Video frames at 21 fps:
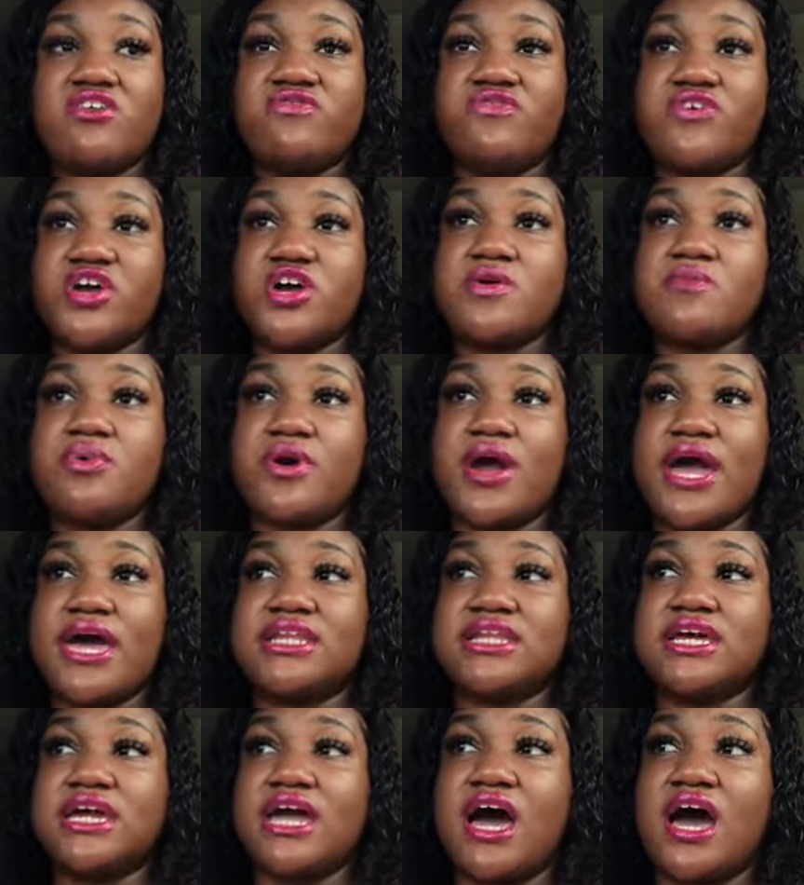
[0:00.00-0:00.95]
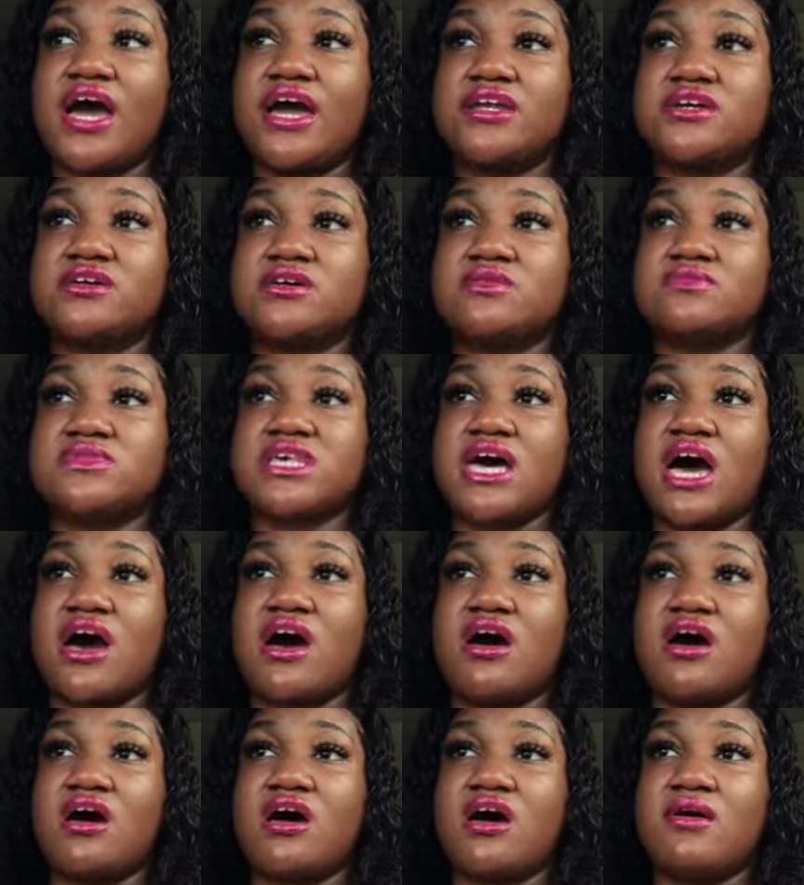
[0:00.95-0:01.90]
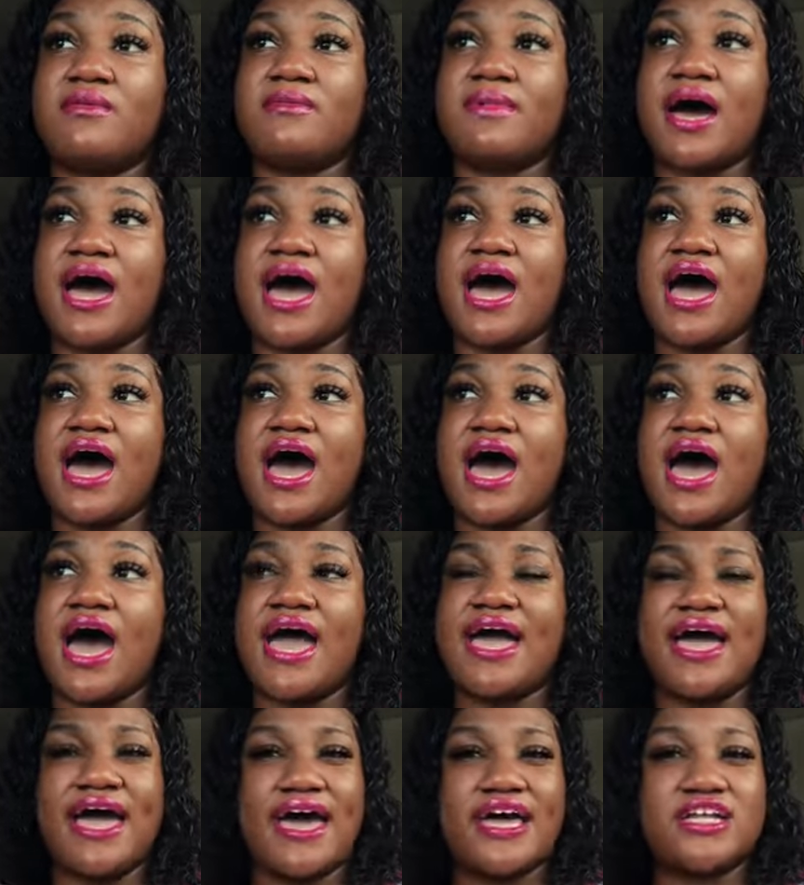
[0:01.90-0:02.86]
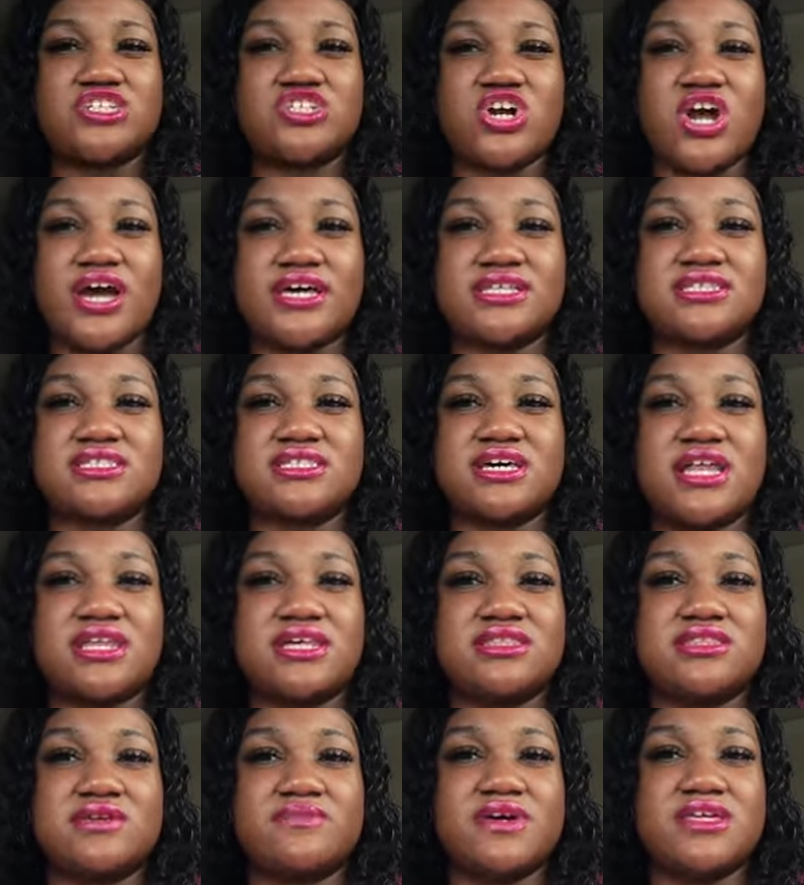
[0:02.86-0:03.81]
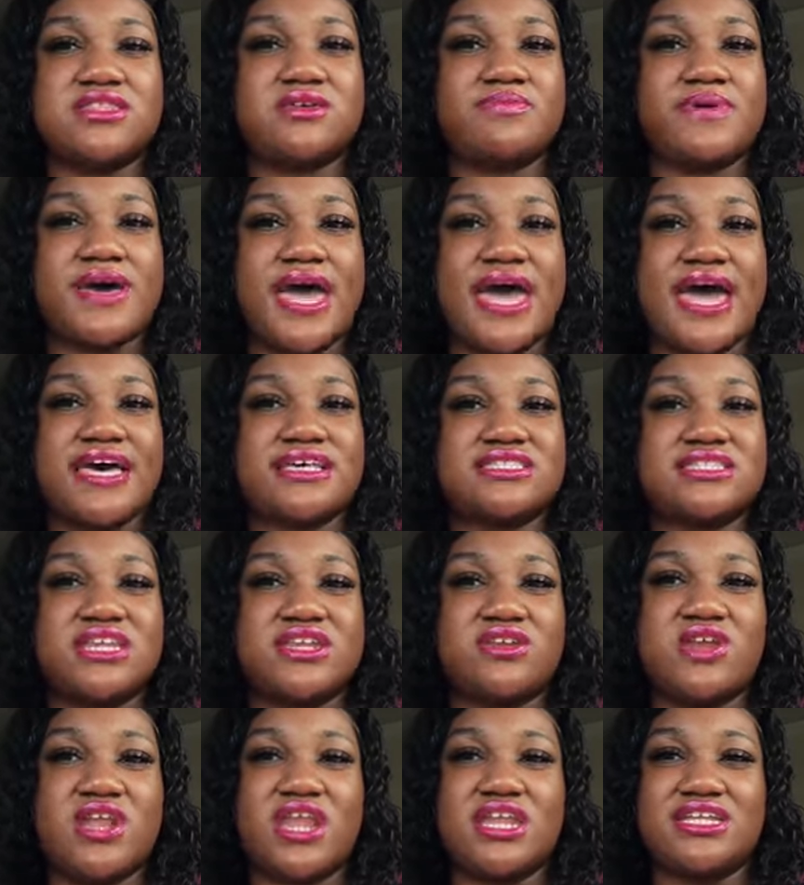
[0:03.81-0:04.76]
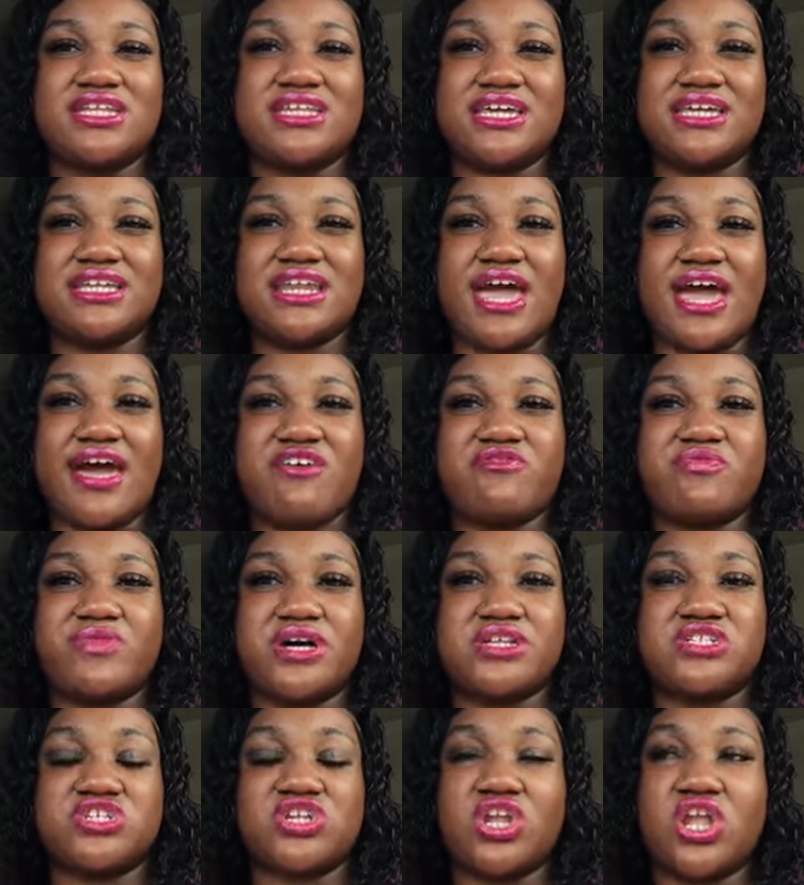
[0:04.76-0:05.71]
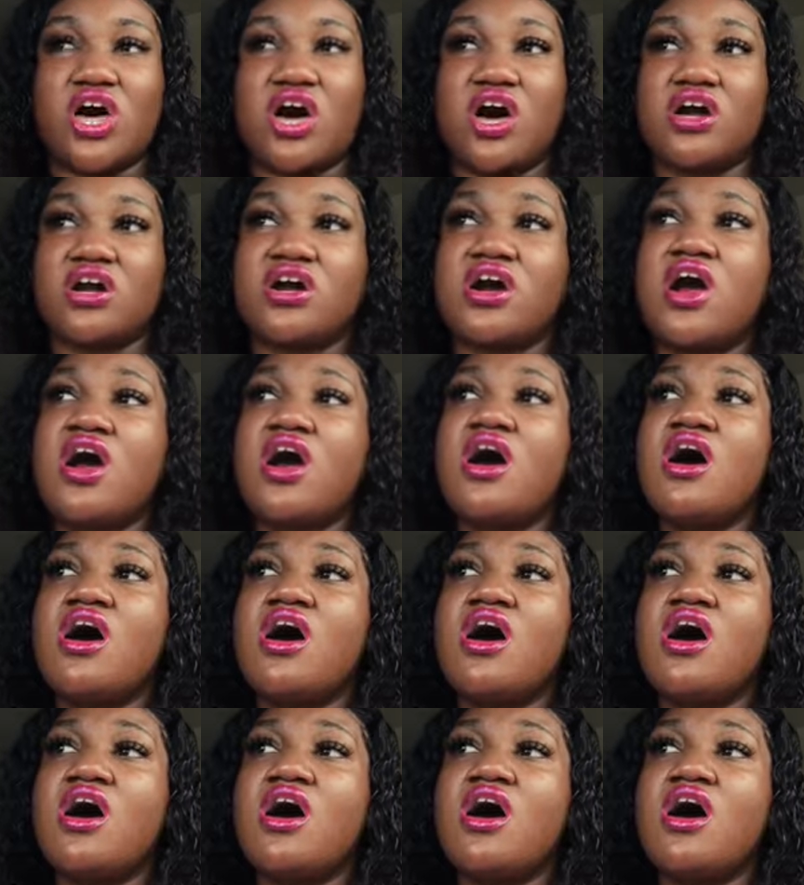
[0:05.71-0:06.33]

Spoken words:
Vera Bradley items, I I had tried selling them in the past and didn't have much luck.